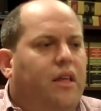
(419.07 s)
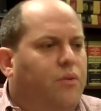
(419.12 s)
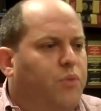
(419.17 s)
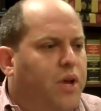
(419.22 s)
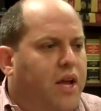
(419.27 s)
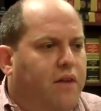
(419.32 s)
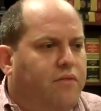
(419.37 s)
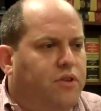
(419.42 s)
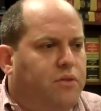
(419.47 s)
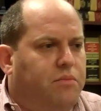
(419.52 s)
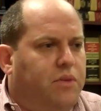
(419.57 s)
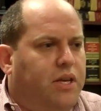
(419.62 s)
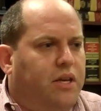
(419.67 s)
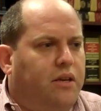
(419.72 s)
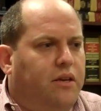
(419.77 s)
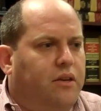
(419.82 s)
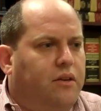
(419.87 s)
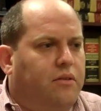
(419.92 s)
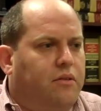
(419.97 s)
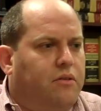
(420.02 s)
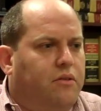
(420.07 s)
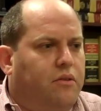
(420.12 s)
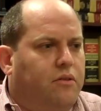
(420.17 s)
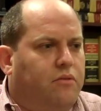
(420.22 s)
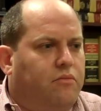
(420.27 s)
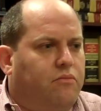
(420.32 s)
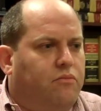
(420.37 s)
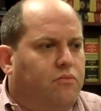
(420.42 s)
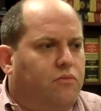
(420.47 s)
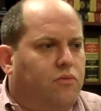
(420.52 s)
And we have to be uh,
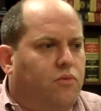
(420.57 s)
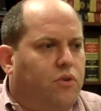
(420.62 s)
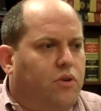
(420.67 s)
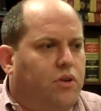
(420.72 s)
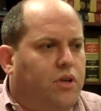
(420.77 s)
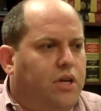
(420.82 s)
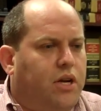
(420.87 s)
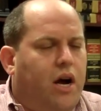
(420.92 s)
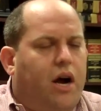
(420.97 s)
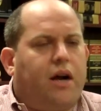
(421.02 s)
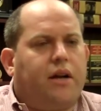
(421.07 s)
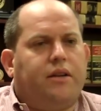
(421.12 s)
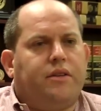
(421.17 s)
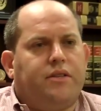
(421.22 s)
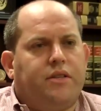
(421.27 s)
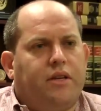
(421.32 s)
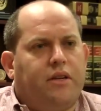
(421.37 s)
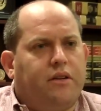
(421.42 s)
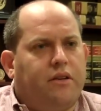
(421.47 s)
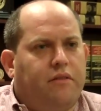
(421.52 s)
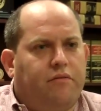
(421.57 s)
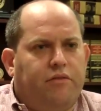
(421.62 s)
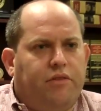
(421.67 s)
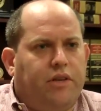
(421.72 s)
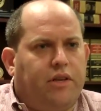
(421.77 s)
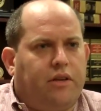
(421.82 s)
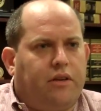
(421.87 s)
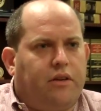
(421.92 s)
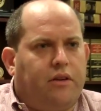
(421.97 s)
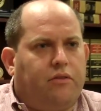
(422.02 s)
cognizant
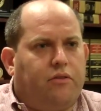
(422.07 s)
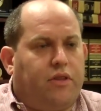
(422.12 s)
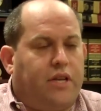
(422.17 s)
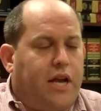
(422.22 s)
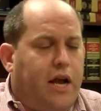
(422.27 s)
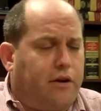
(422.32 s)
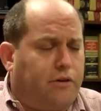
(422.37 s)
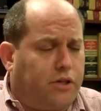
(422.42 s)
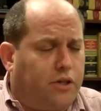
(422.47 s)
of the, you know, the